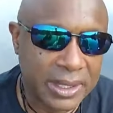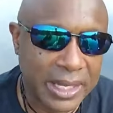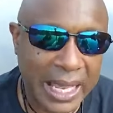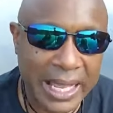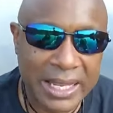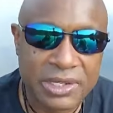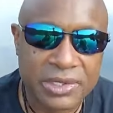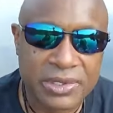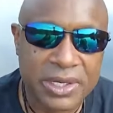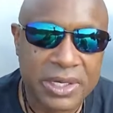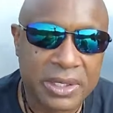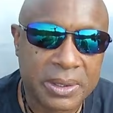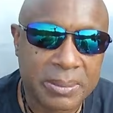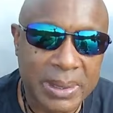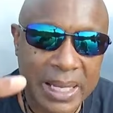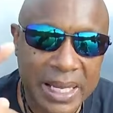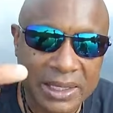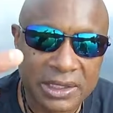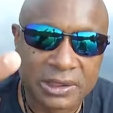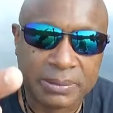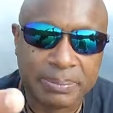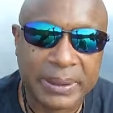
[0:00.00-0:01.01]
How did you hear
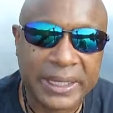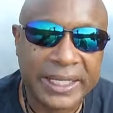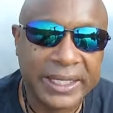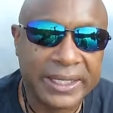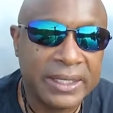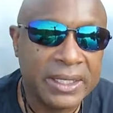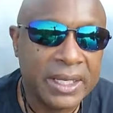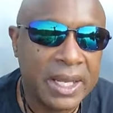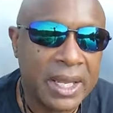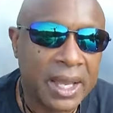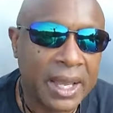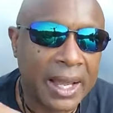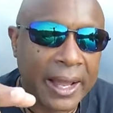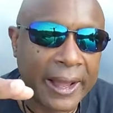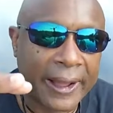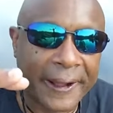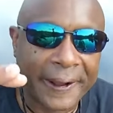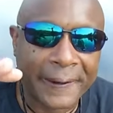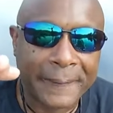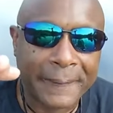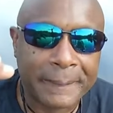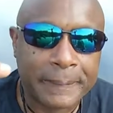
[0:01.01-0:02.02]
about us? B,
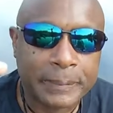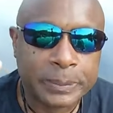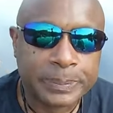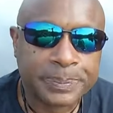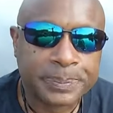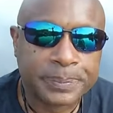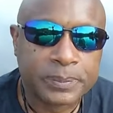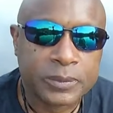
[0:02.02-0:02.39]
um,